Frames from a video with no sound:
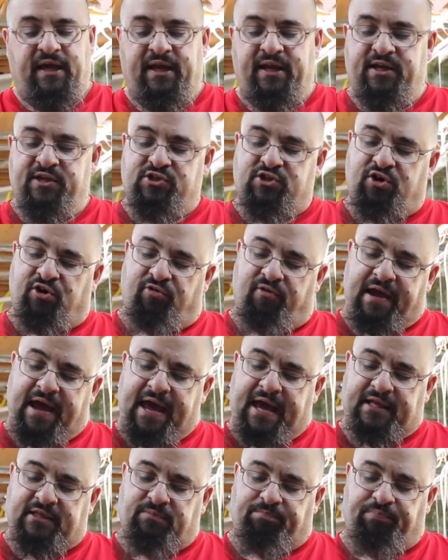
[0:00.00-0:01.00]
It is
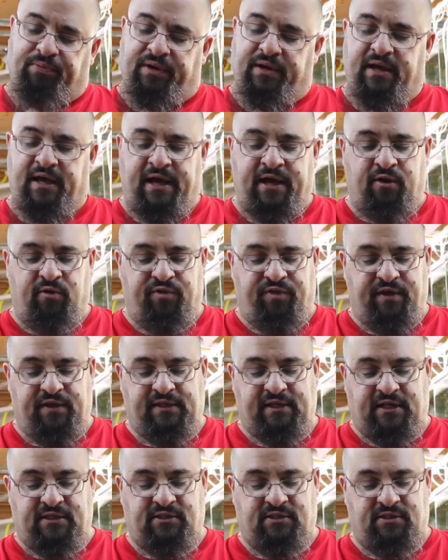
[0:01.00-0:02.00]
cracked, but I don't
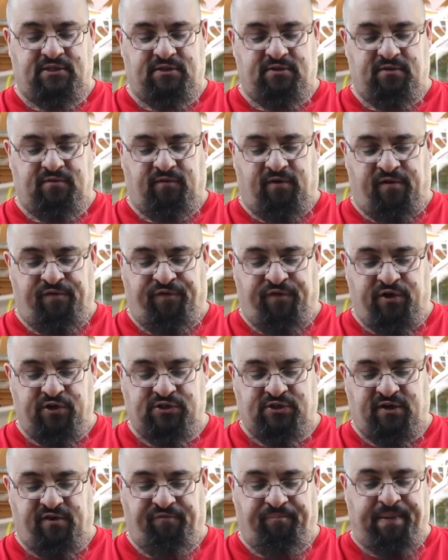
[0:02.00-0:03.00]
think that's a
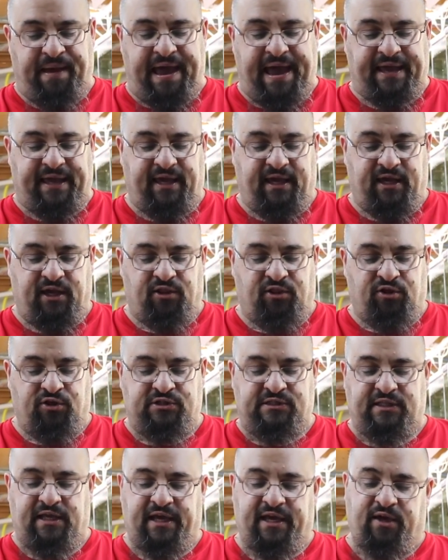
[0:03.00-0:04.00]
function of packing. It
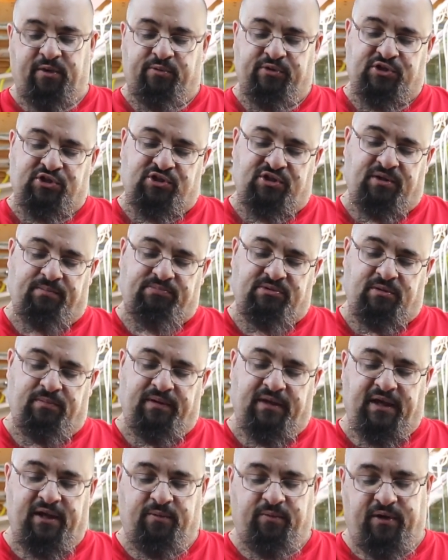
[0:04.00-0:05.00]
looks like it was chipped to
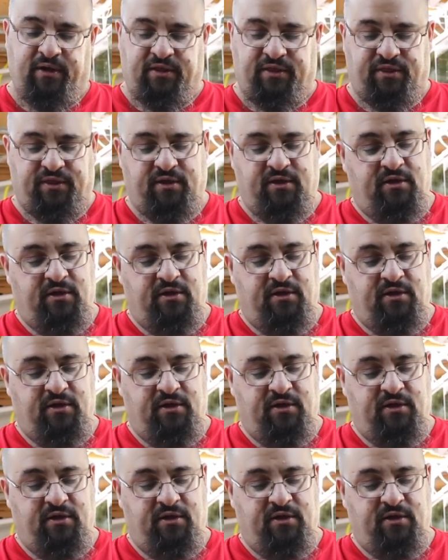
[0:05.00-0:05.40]
begin with.